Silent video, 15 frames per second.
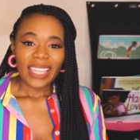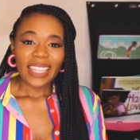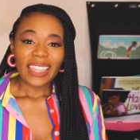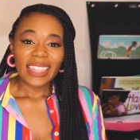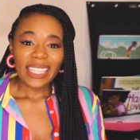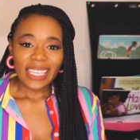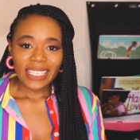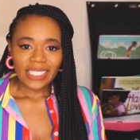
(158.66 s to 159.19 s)

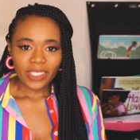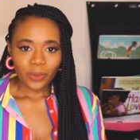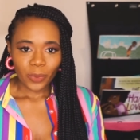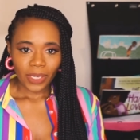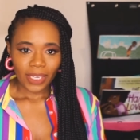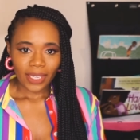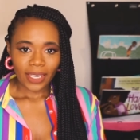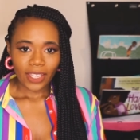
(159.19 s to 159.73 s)
This
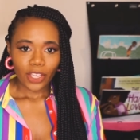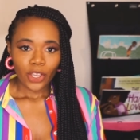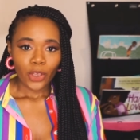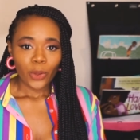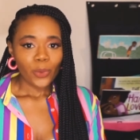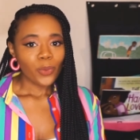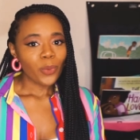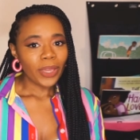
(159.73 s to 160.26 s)
week,
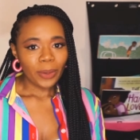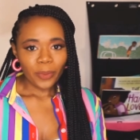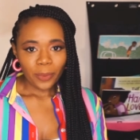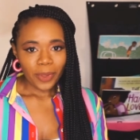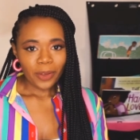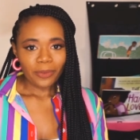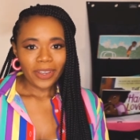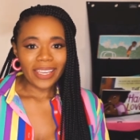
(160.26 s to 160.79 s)
we will
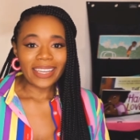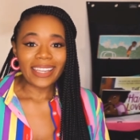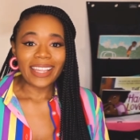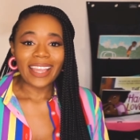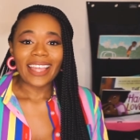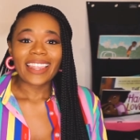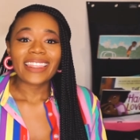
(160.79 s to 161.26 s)
be reading